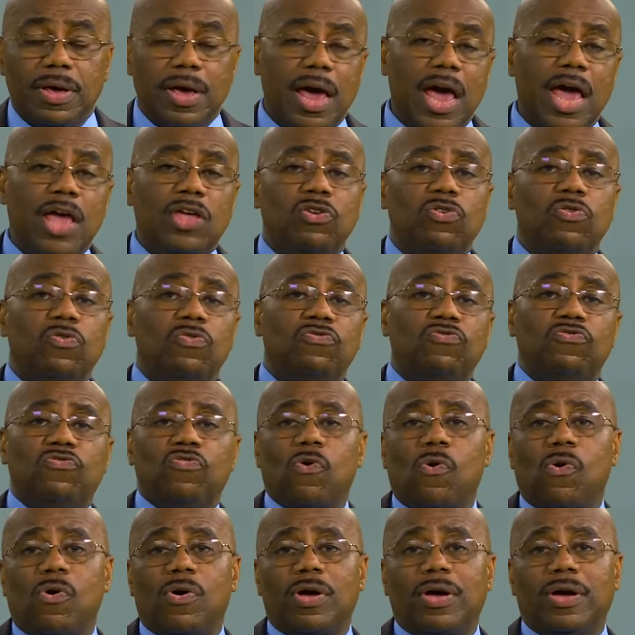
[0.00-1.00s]
and you
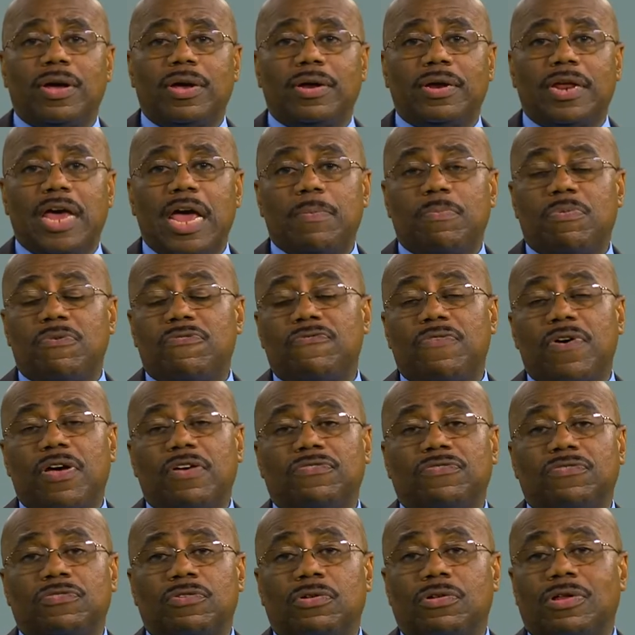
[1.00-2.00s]
join a
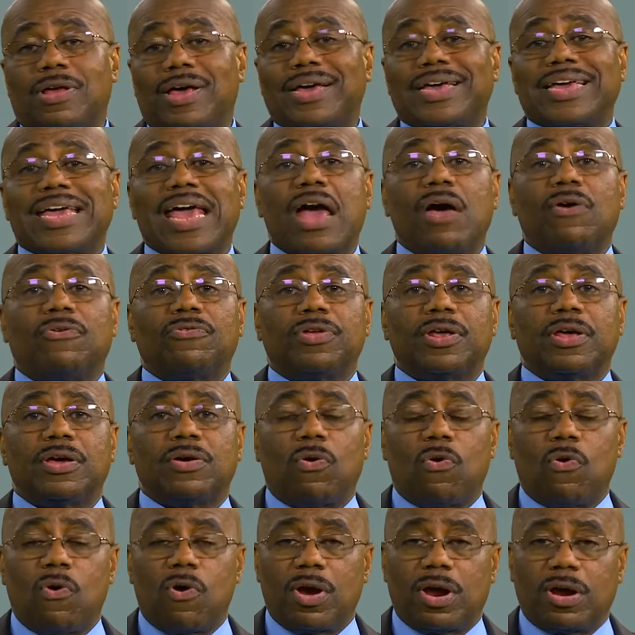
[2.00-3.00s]
professional accounting
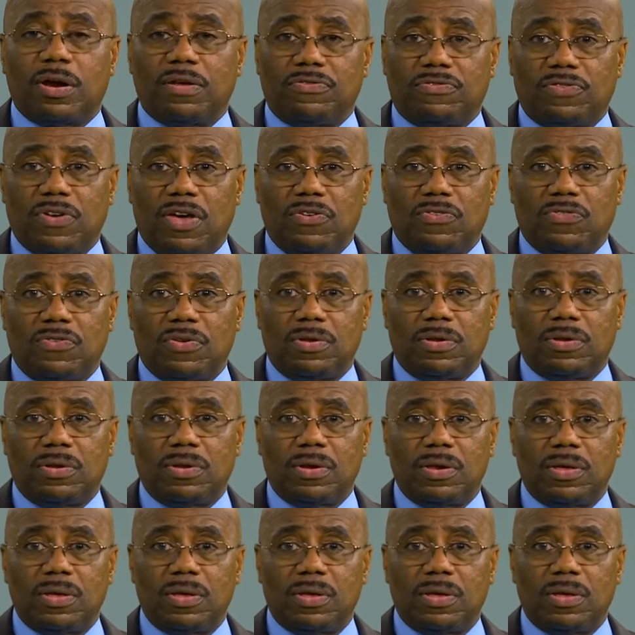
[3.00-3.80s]
organization.